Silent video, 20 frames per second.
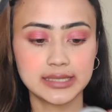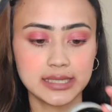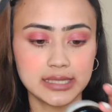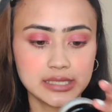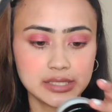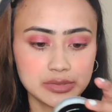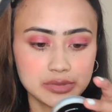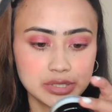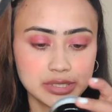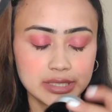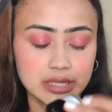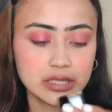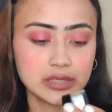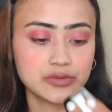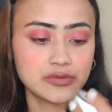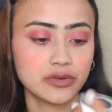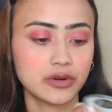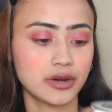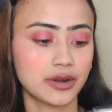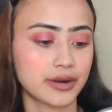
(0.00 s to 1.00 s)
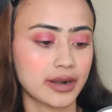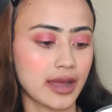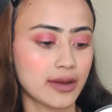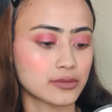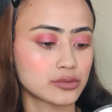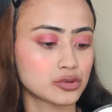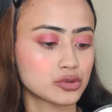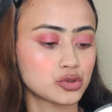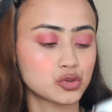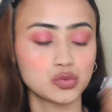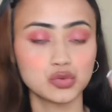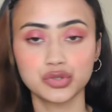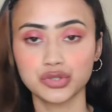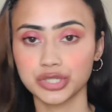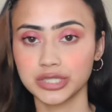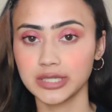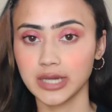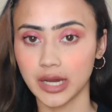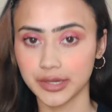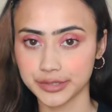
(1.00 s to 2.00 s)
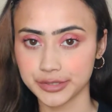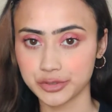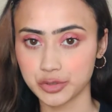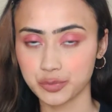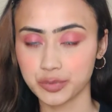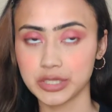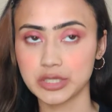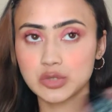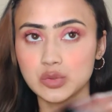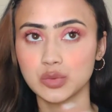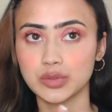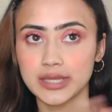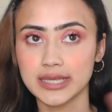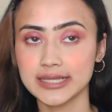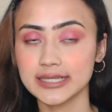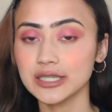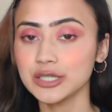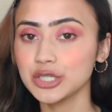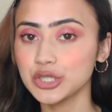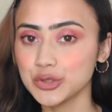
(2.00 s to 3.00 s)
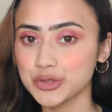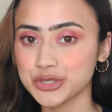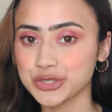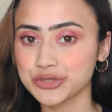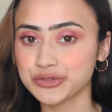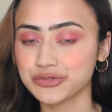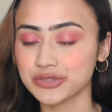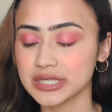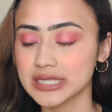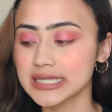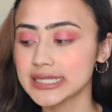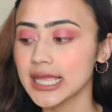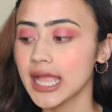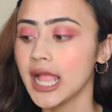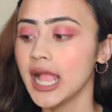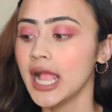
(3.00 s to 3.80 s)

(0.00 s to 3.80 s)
this retails for around 200-300 rupees, so there's a huge difference.